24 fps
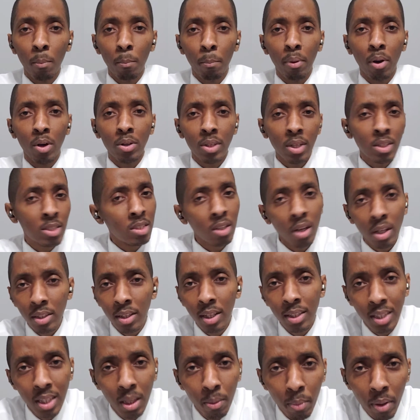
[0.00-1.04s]
But it's not
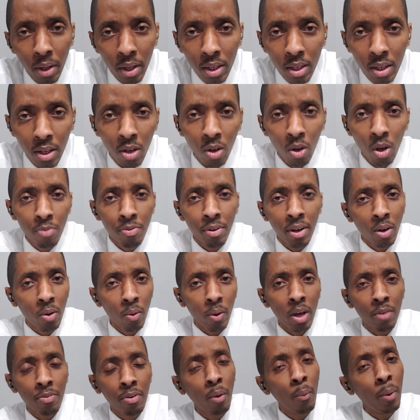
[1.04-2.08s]
a gimmick, you know. If I go,
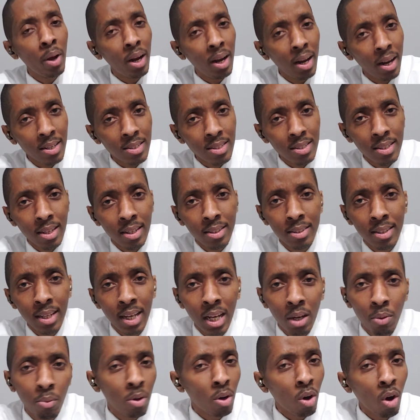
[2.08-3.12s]
if I went less than
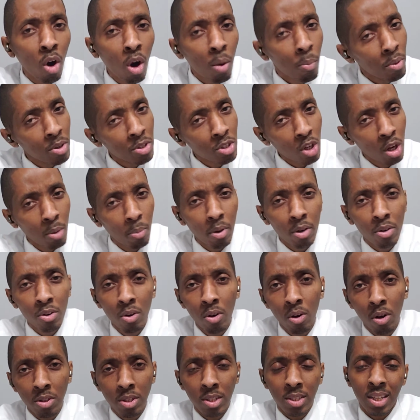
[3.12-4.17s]
that, it would almost come
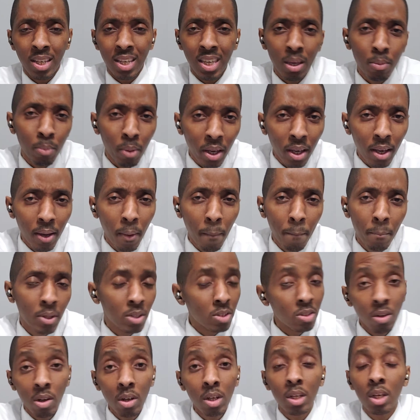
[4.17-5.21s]
across as a gimmick.
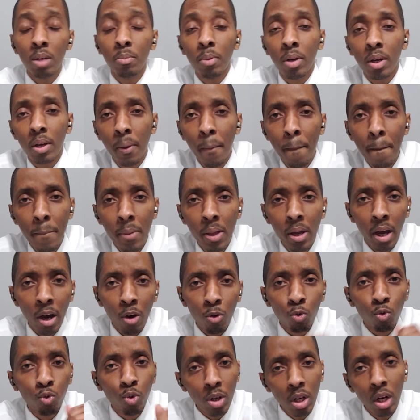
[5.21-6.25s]
It's not a gimmick. I
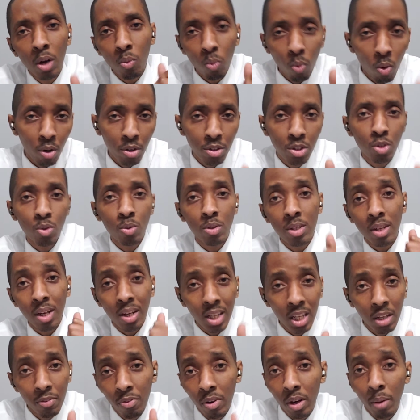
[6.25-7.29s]
really want you to
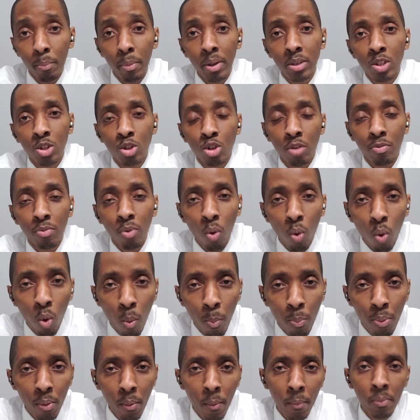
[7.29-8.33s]
leave with a message of
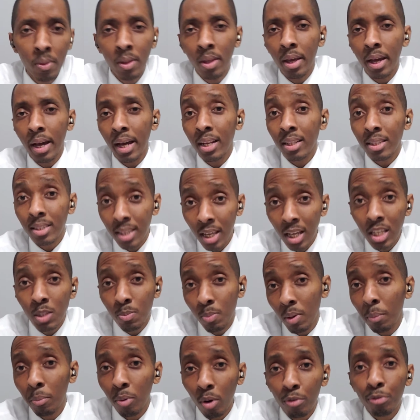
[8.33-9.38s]
hope, and it takes
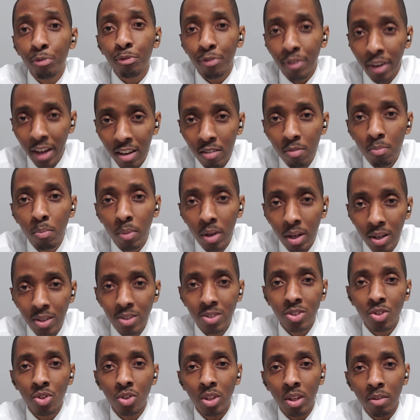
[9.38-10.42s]
me about five
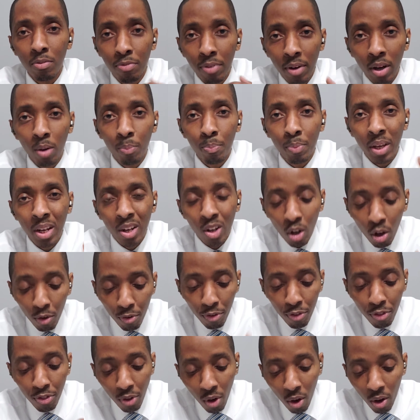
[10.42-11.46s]
minutes to develop
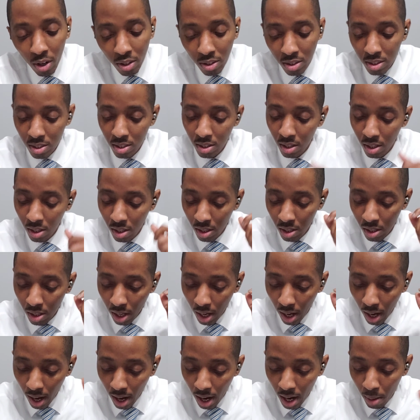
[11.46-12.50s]
enough thought
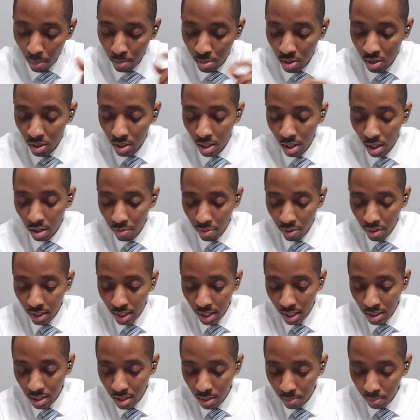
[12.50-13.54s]
um, to deliver
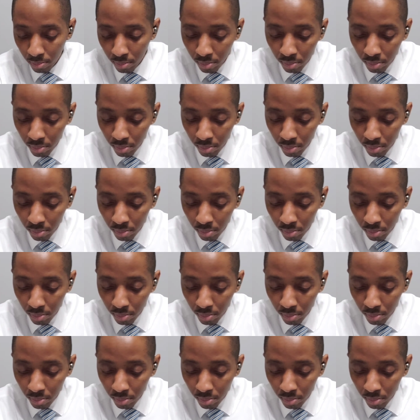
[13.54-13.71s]
that.